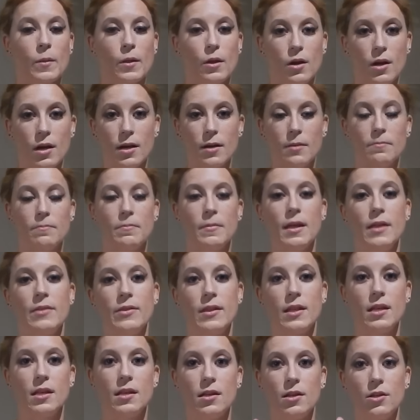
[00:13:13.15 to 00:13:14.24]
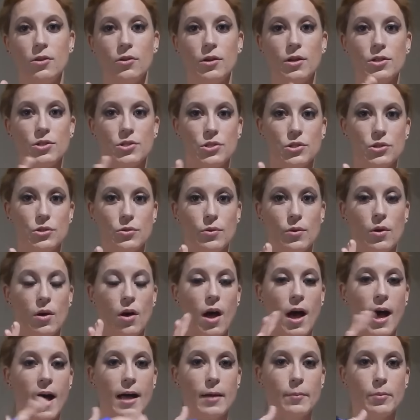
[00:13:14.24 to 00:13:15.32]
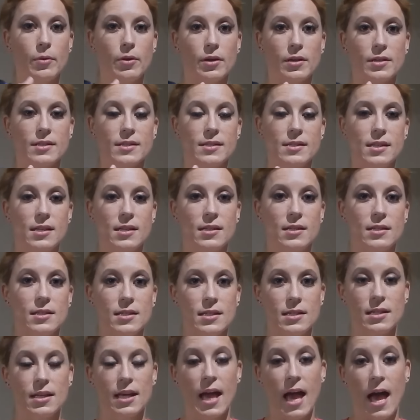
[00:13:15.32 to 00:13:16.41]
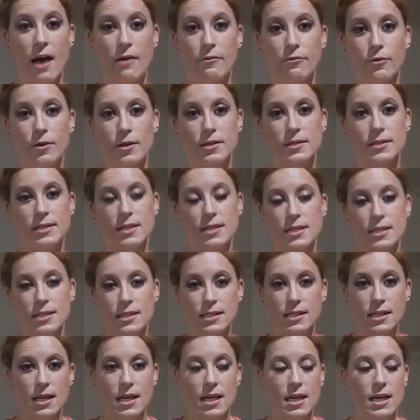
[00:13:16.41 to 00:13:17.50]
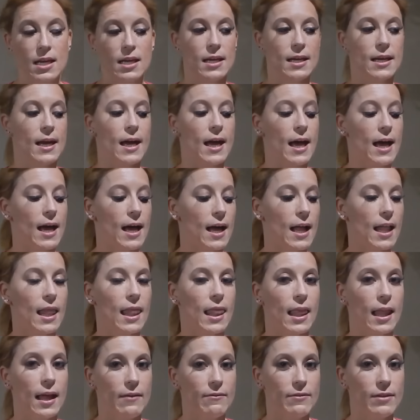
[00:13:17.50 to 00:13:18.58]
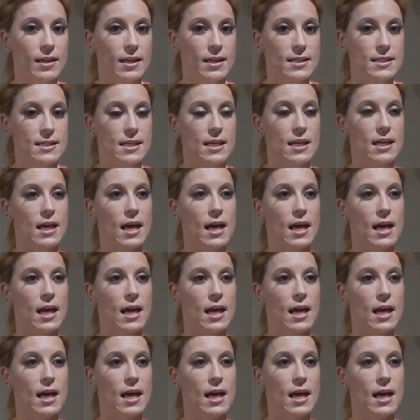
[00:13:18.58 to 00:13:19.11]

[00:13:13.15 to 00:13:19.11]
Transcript: And then you can do hyperextended calf raises. Love it.